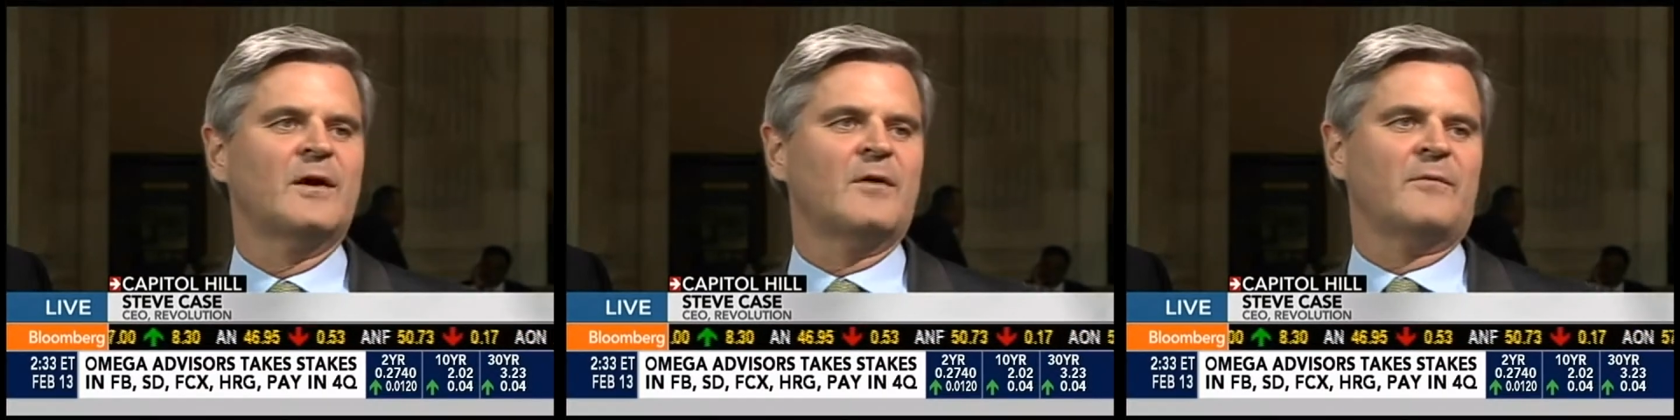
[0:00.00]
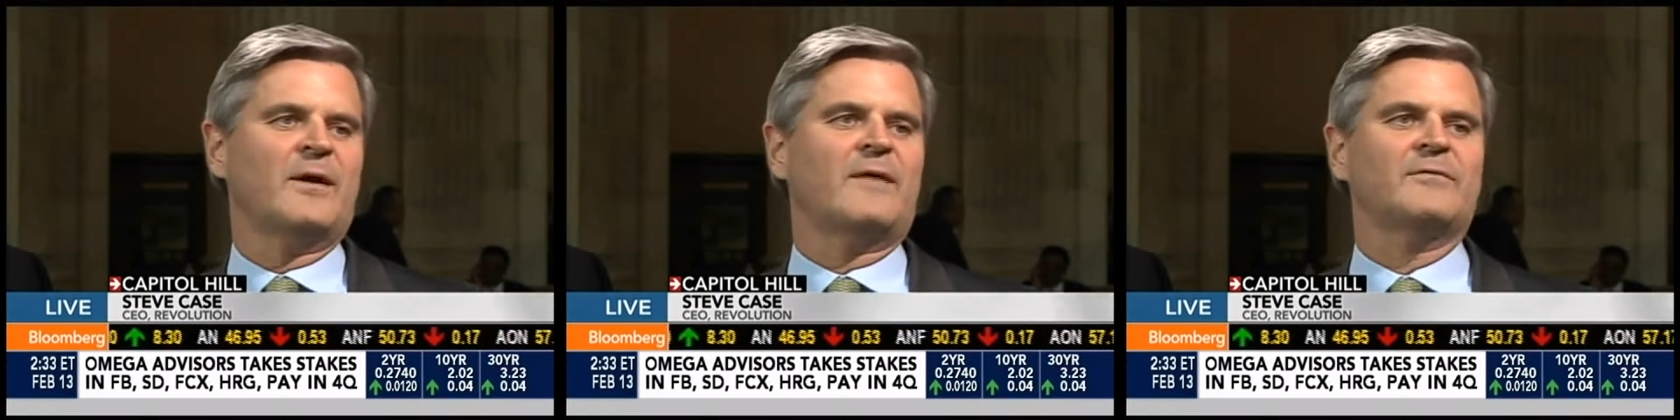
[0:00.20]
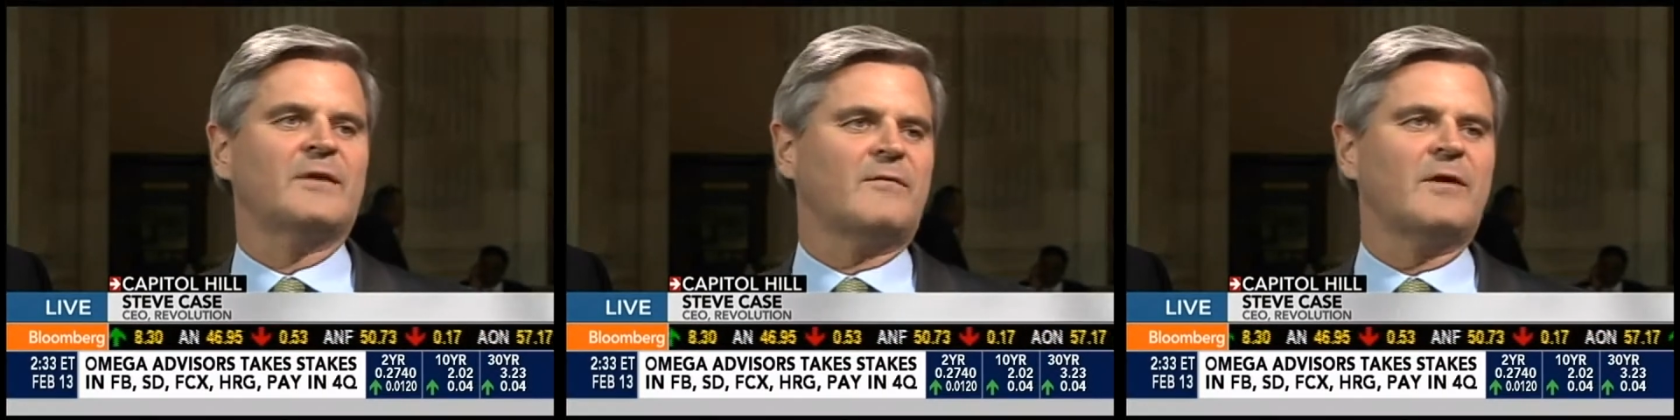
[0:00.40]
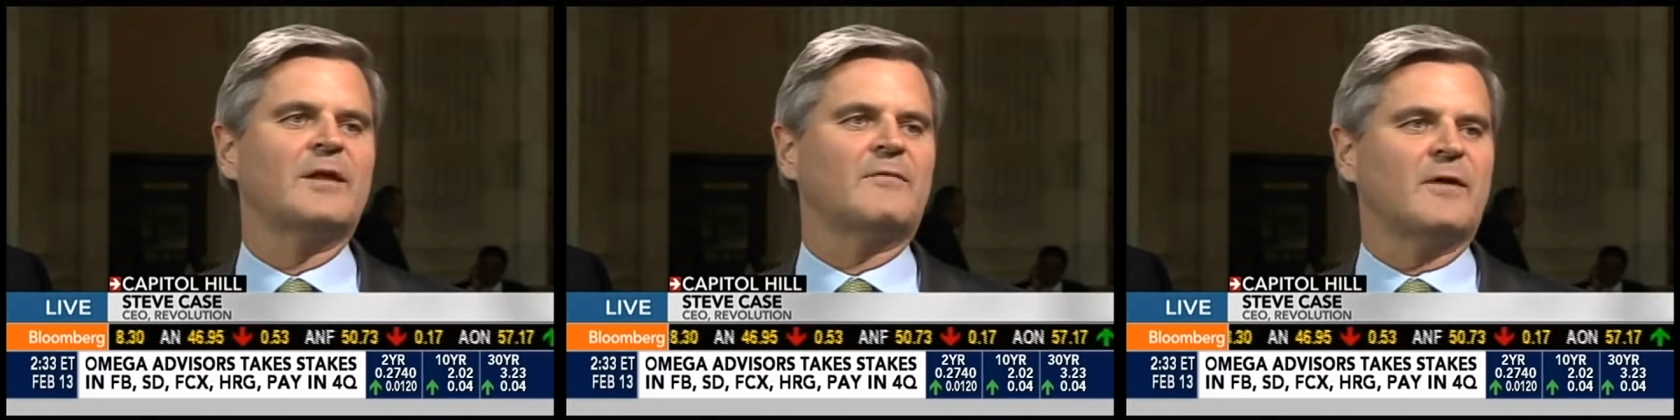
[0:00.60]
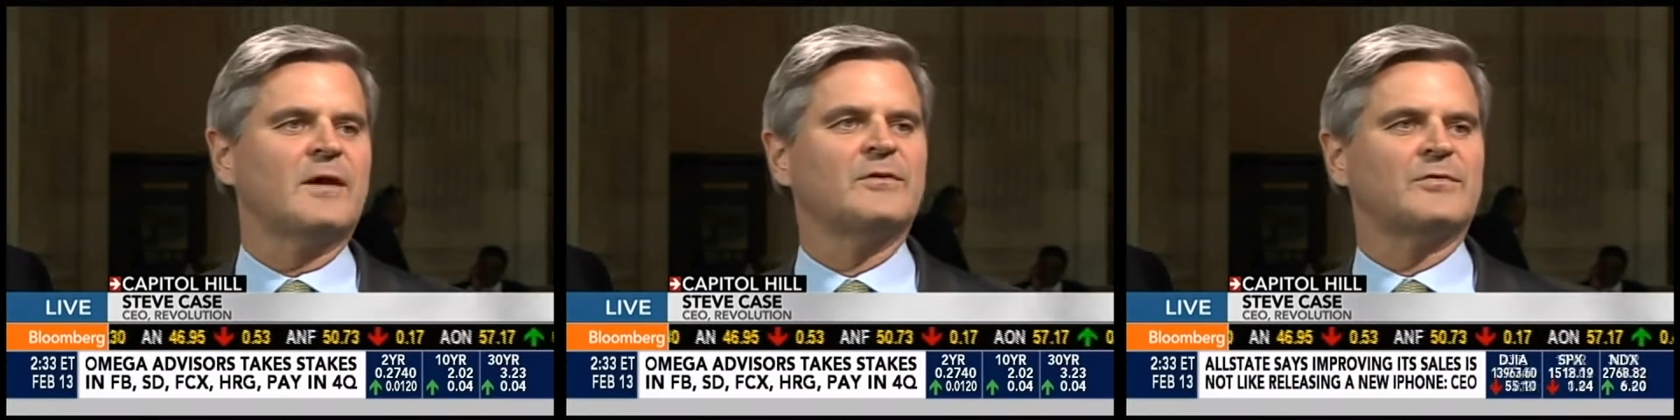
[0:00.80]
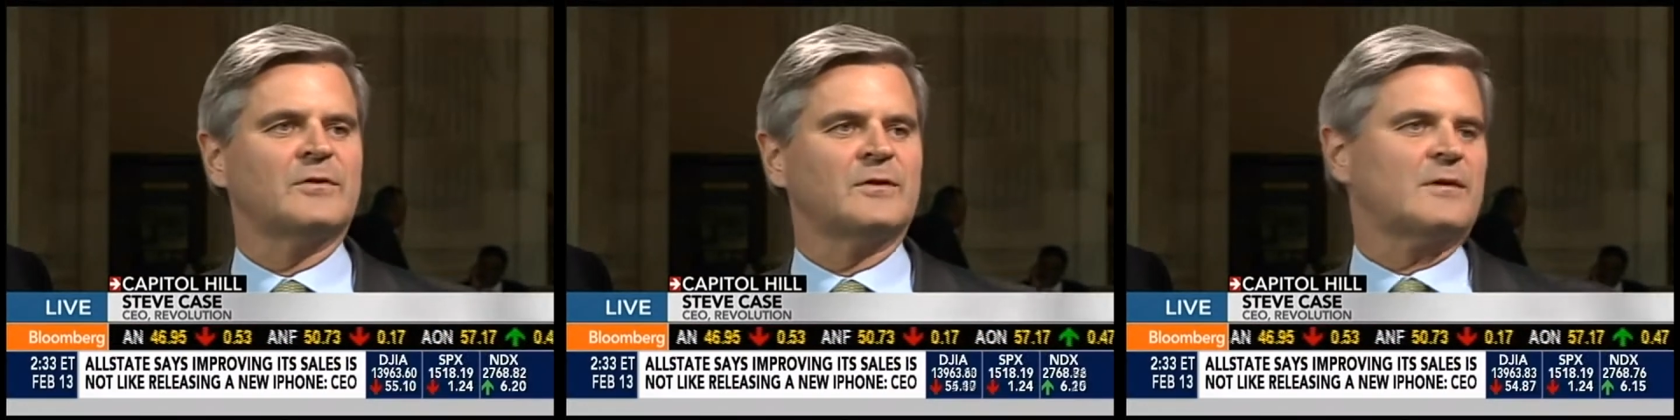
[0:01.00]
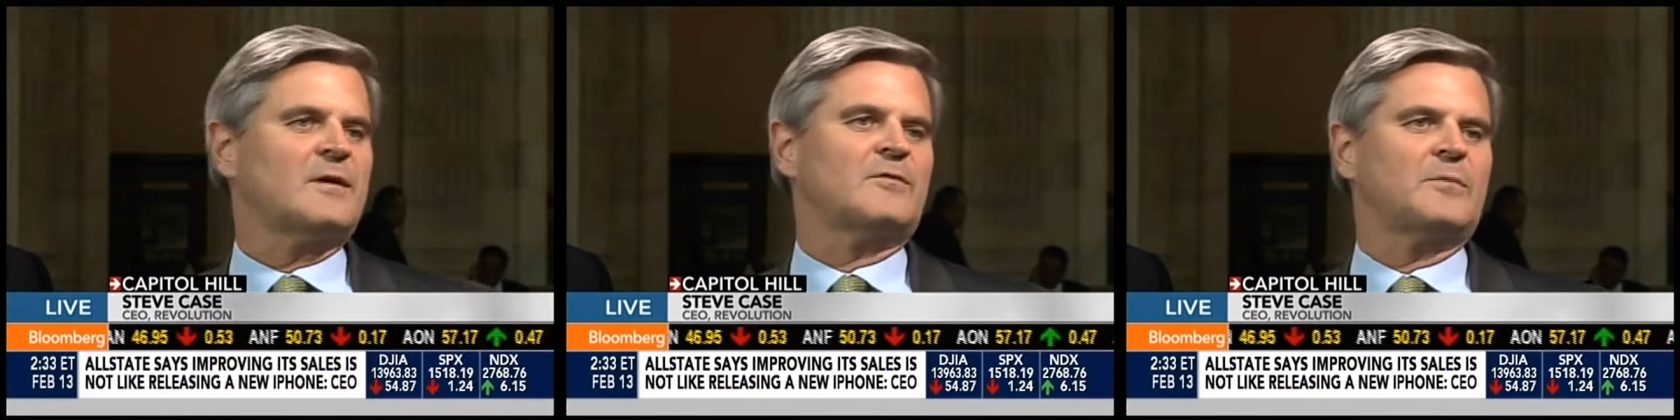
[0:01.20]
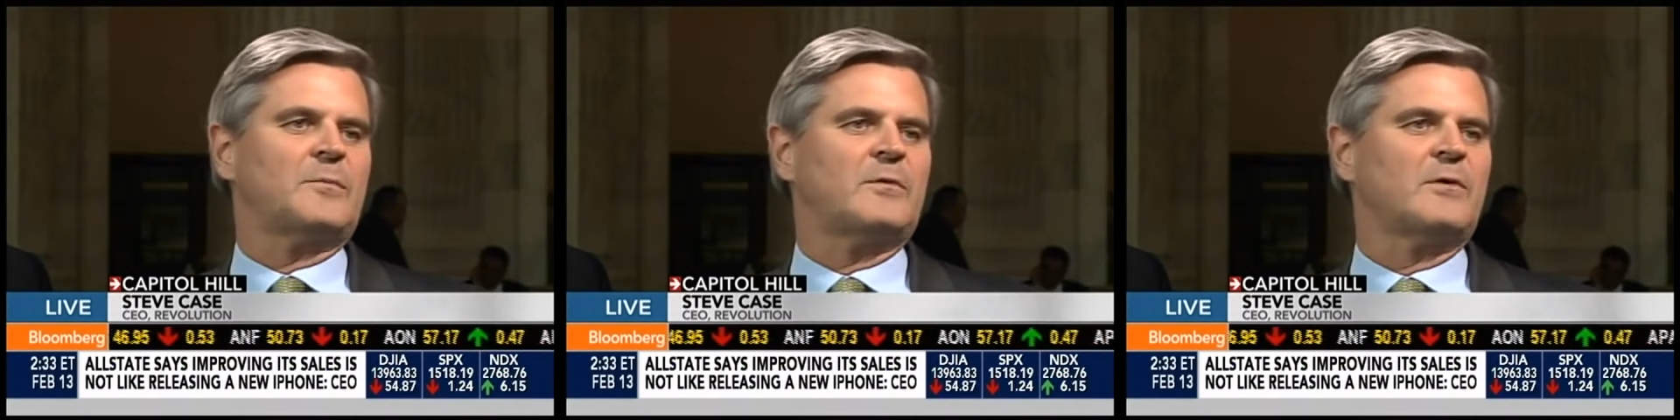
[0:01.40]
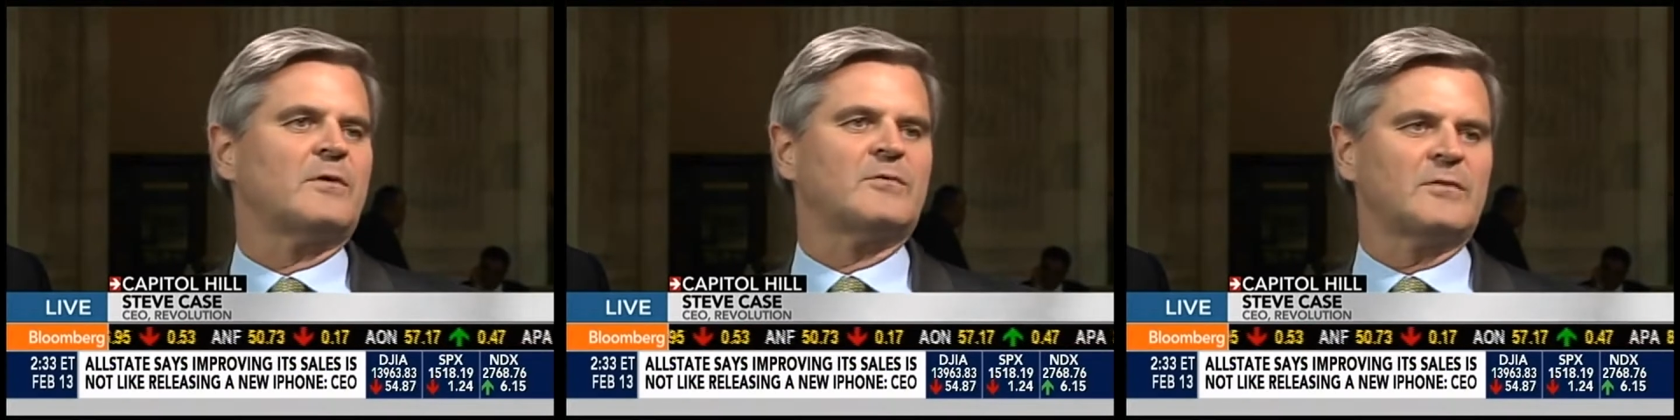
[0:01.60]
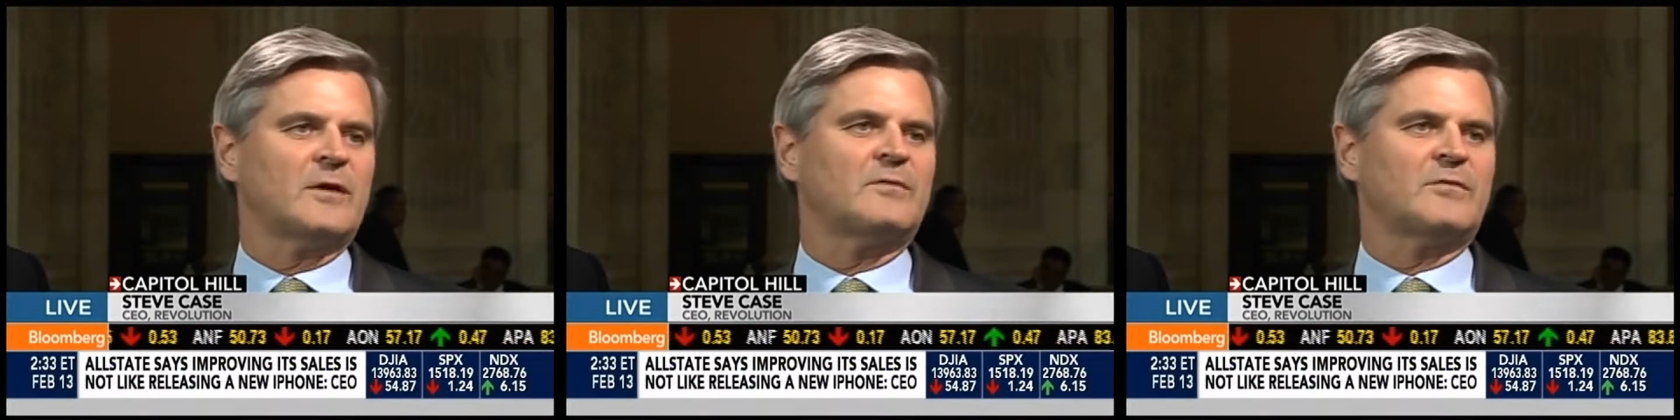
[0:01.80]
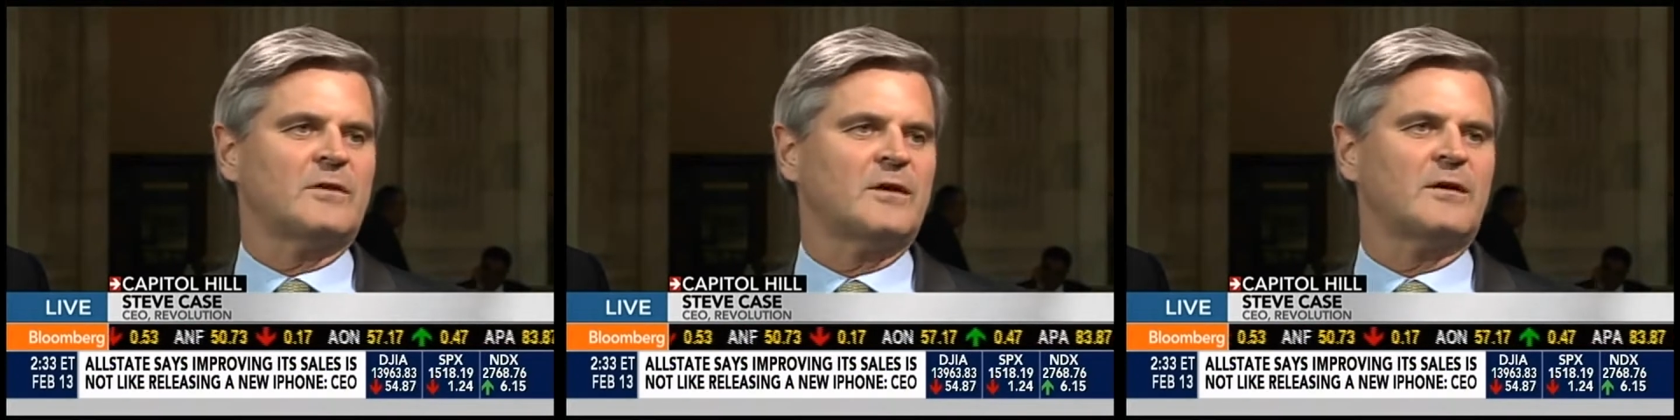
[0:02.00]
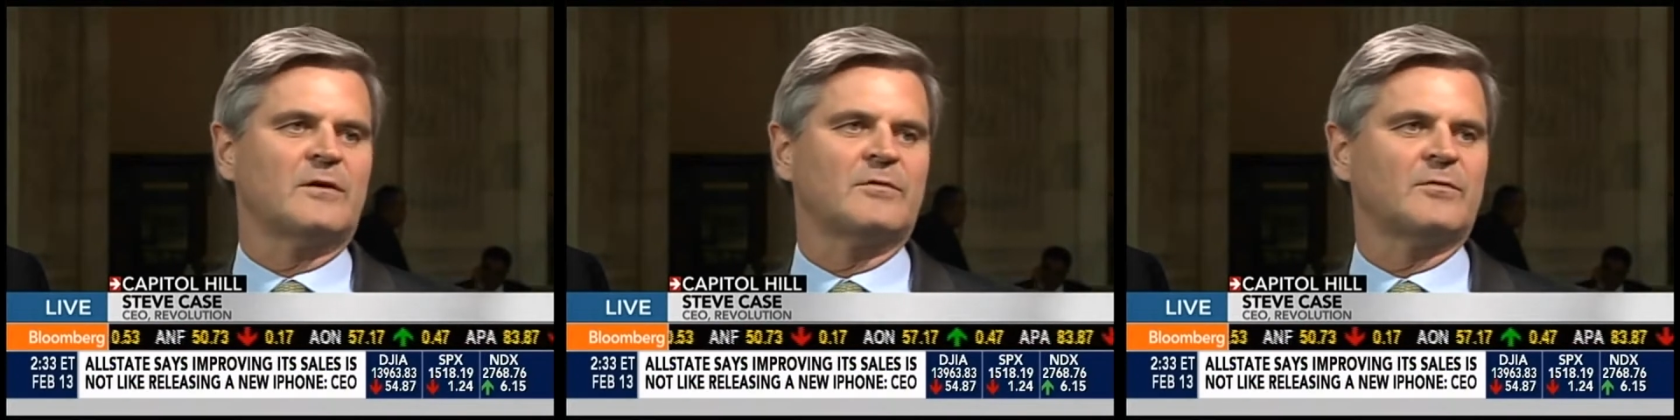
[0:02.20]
we have to have innovation and entrepreneurs and engineers.